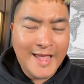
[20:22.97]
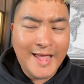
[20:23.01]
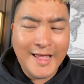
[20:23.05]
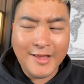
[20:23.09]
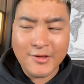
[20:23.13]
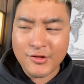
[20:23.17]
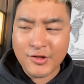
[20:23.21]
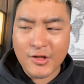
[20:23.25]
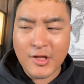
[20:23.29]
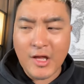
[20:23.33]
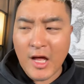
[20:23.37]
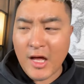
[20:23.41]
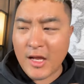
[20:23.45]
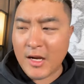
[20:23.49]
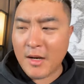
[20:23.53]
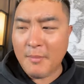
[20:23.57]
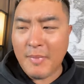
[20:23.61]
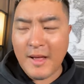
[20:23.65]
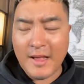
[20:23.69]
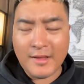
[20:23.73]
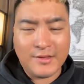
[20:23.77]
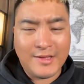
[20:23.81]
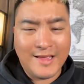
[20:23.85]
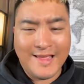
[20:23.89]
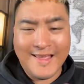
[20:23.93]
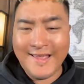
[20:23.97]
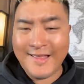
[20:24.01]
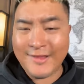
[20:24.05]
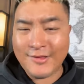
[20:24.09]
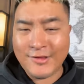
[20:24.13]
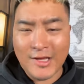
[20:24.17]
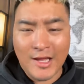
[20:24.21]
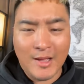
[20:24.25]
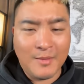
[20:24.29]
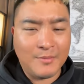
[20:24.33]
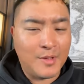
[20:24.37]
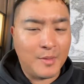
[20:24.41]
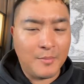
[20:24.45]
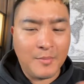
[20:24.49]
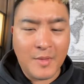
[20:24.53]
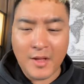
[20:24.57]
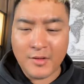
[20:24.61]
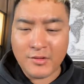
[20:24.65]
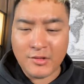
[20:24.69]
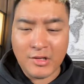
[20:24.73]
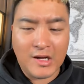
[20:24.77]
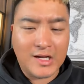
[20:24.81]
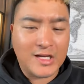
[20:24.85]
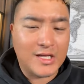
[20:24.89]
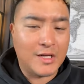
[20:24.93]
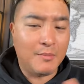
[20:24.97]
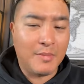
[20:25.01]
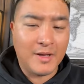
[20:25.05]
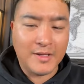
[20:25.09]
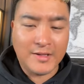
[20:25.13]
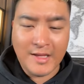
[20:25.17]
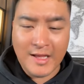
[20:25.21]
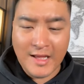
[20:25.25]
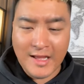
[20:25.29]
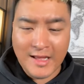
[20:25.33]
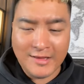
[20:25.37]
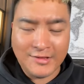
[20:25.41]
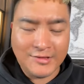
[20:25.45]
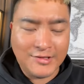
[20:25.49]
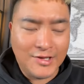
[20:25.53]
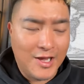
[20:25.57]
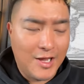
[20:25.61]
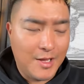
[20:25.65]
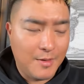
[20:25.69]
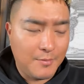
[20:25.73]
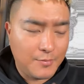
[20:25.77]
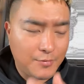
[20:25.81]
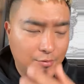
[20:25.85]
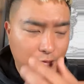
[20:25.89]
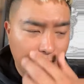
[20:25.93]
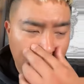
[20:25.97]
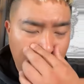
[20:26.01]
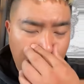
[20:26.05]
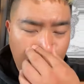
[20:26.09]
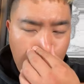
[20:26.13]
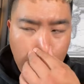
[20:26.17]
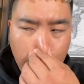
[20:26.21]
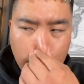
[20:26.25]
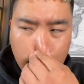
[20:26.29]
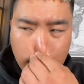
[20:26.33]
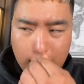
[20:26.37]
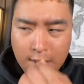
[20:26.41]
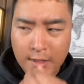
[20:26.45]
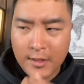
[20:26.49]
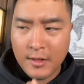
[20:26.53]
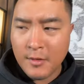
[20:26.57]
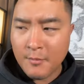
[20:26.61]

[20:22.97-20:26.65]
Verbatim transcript: it's not about the end times. I'm not talking about the end times, okay?